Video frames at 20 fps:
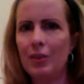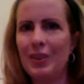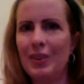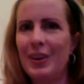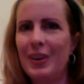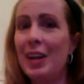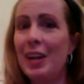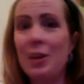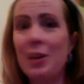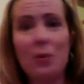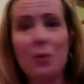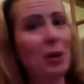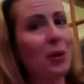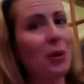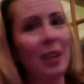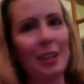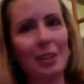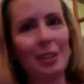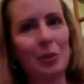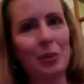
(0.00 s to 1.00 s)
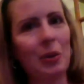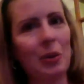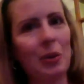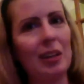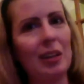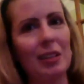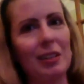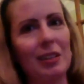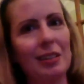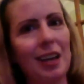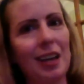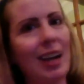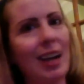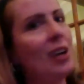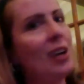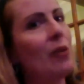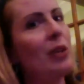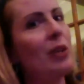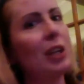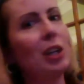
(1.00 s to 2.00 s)
I know what an audience wants. I
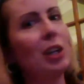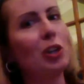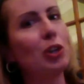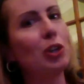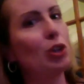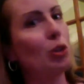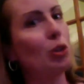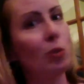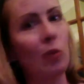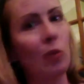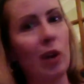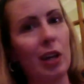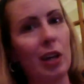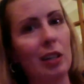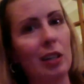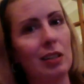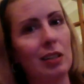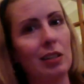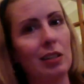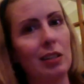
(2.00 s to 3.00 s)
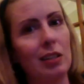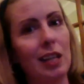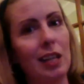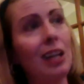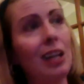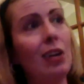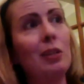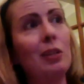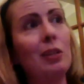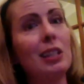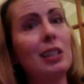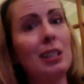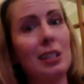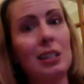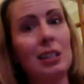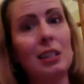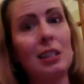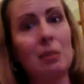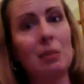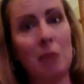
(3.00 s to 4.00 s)
know what the consumer wants. They didn't right. always
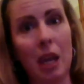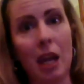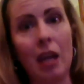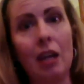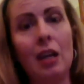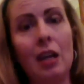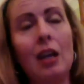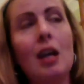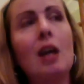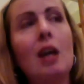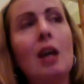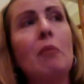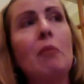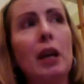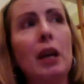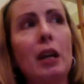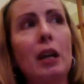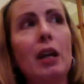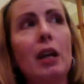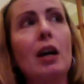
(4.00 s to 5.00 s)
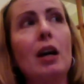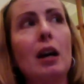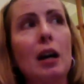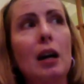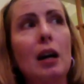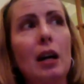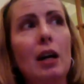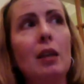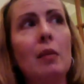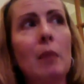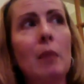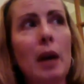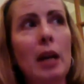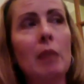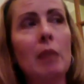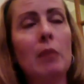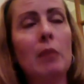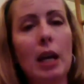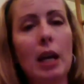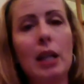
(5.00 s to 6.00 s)
listen to me, but the
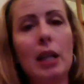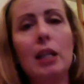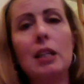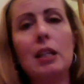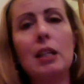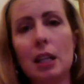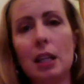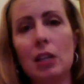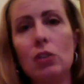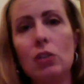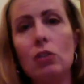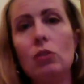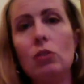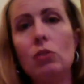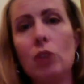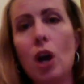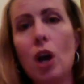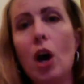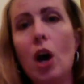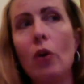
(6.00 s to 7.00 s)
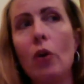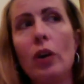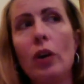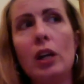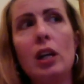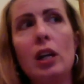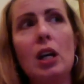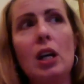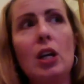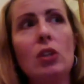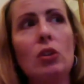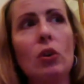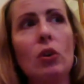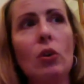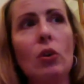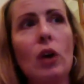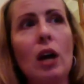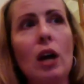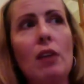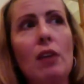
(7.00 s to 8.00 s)
bottom line is I do know, and
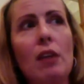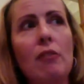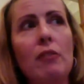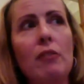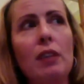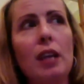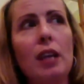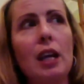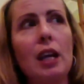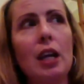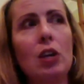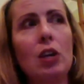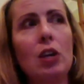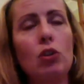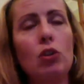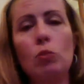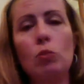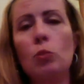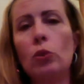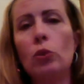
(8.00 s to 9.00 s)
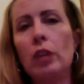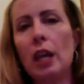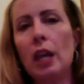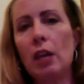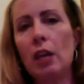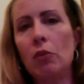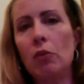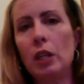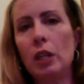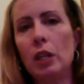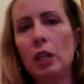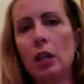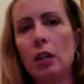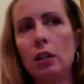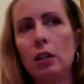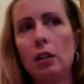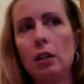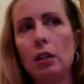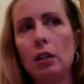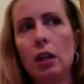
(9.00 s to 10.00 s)
so I, I feel like I can do more in that
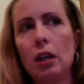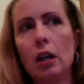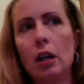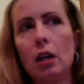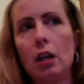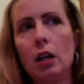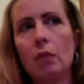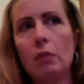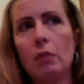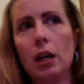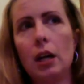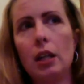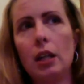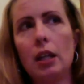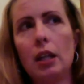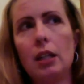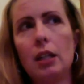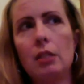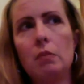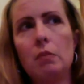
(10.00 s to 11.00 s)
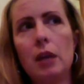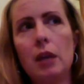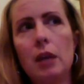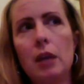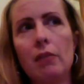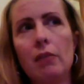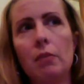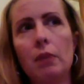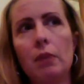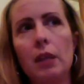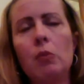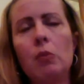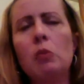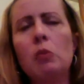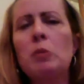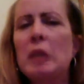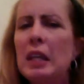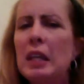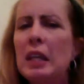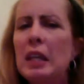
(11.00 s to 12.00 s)
arena. Um, I'd like to have. A, I think
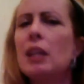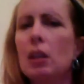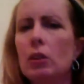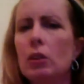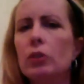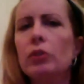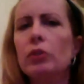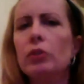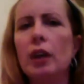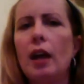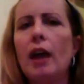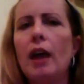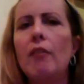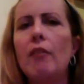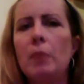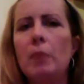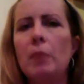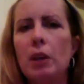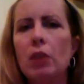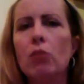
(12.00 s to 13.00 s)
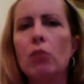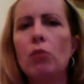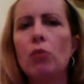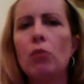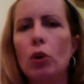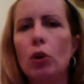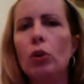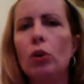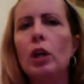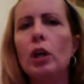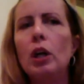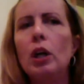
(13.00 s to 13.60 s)
once my kids get older, I'll have a bigger role.